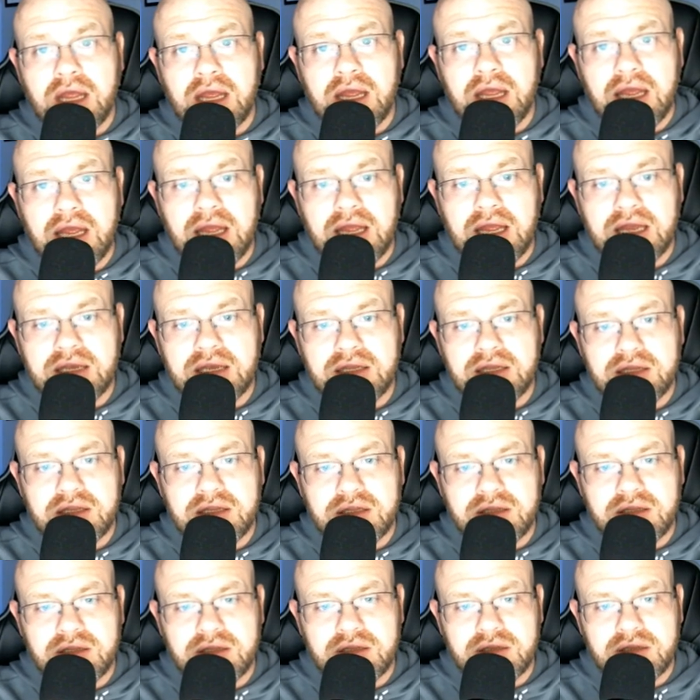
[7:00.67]
And
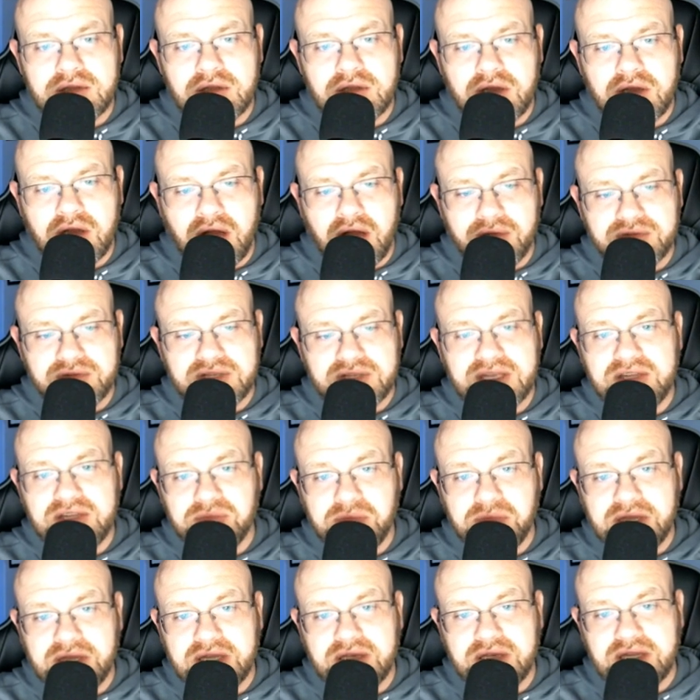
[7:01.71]
obviously
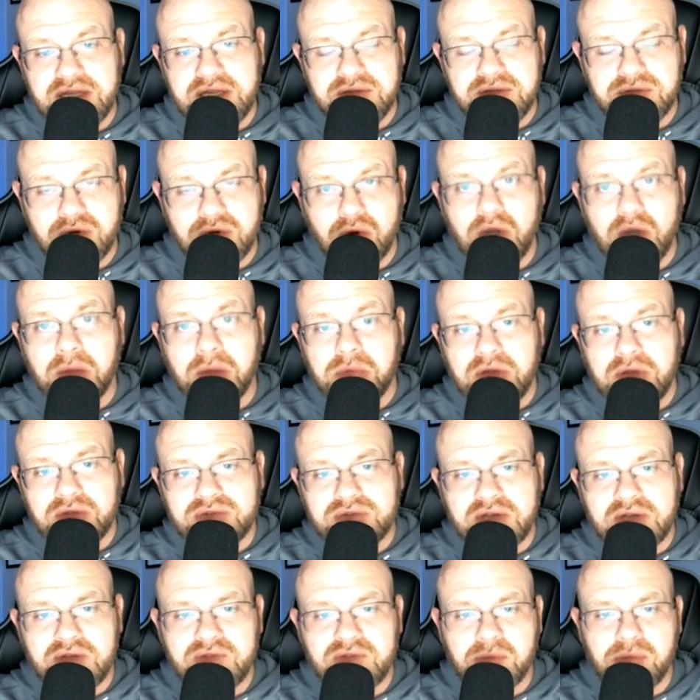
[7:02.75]
he's grew up close
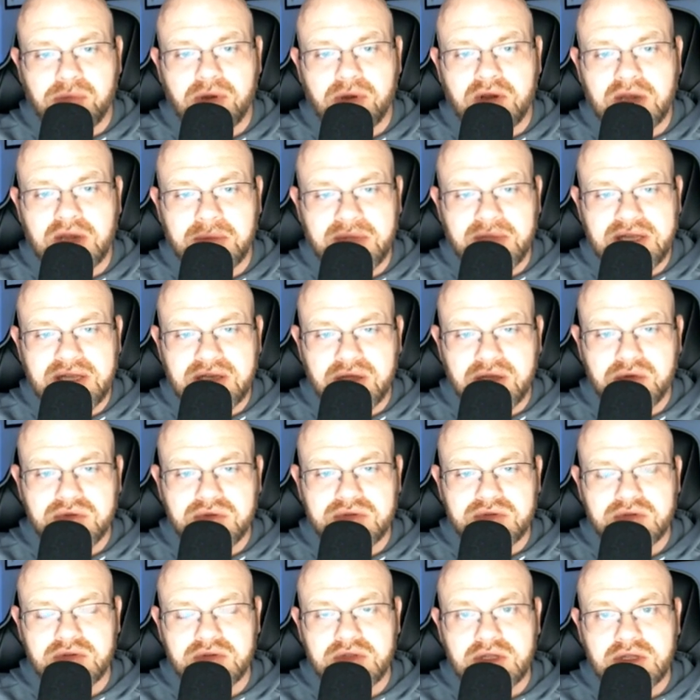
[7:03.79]
enough to the program. He
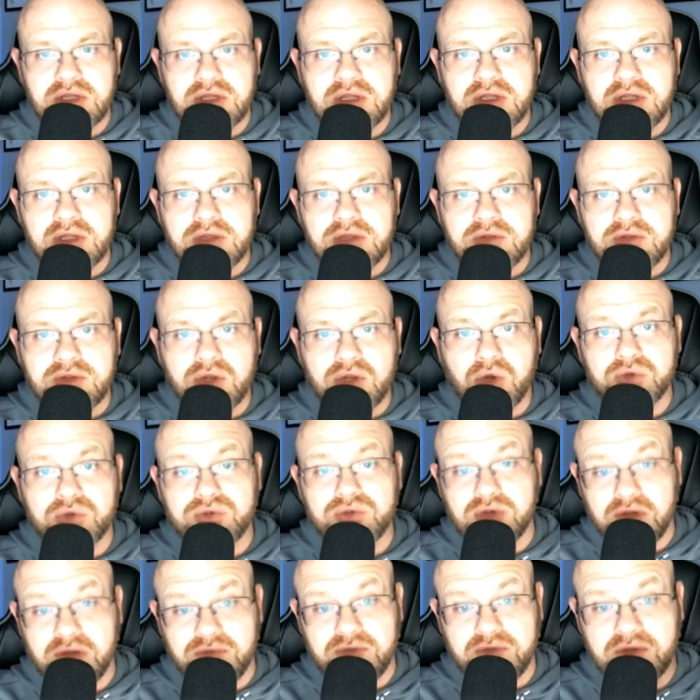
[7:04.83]
knows the
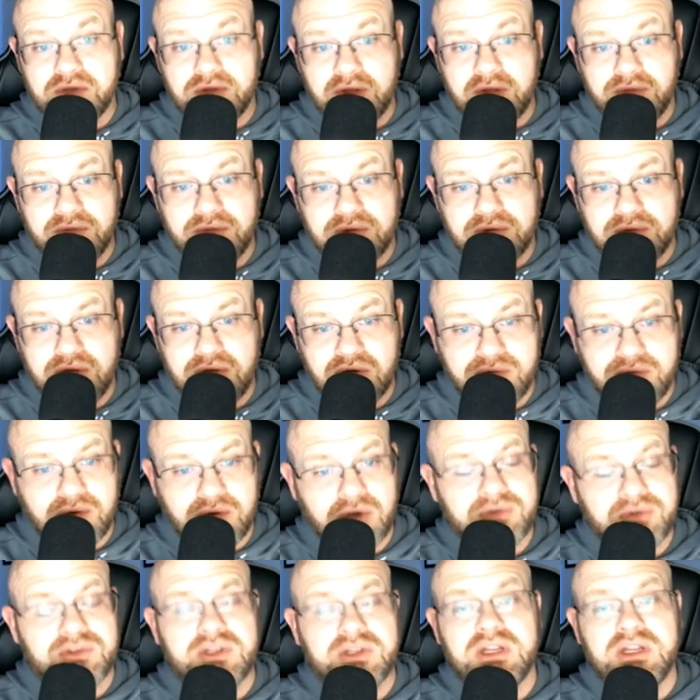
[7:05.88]
culture of the
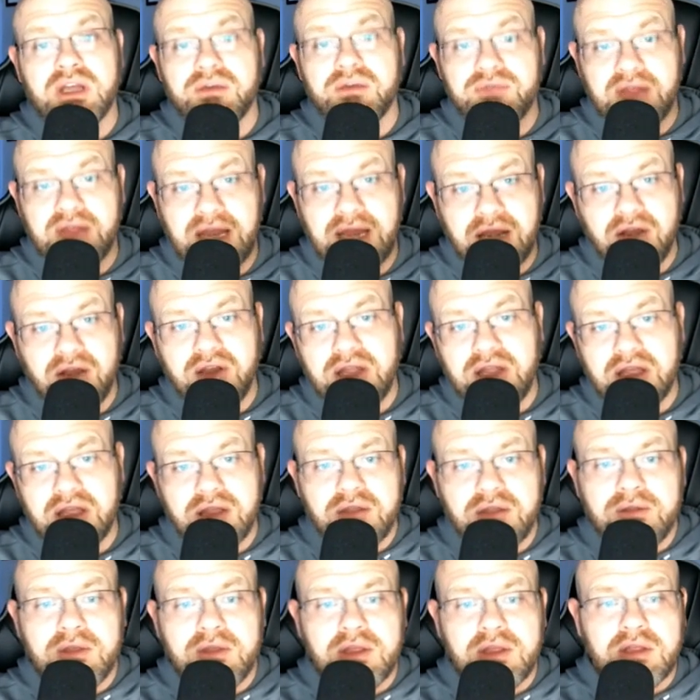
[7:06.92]
university, of the area,
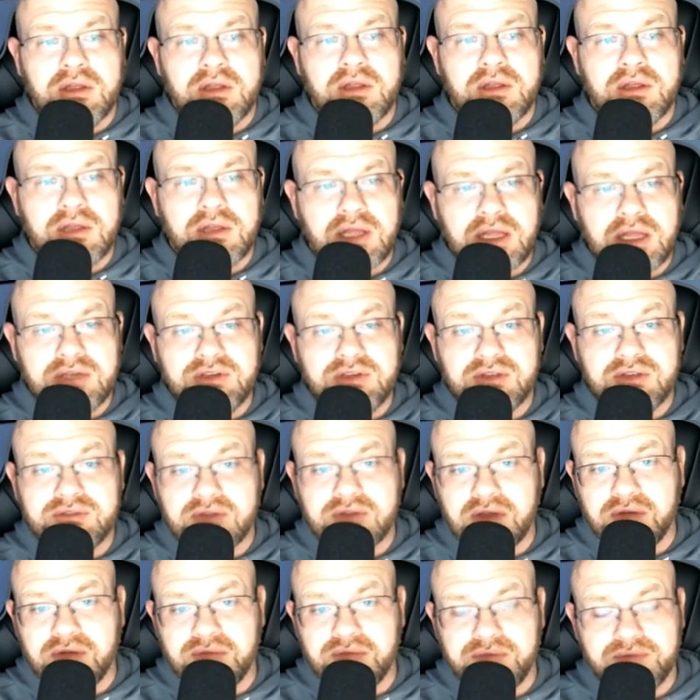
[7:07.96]
and just
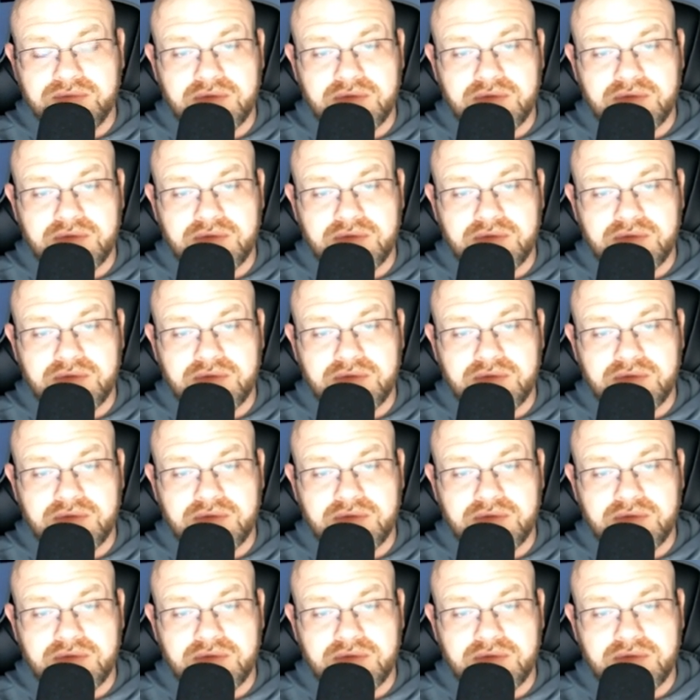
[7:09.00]
of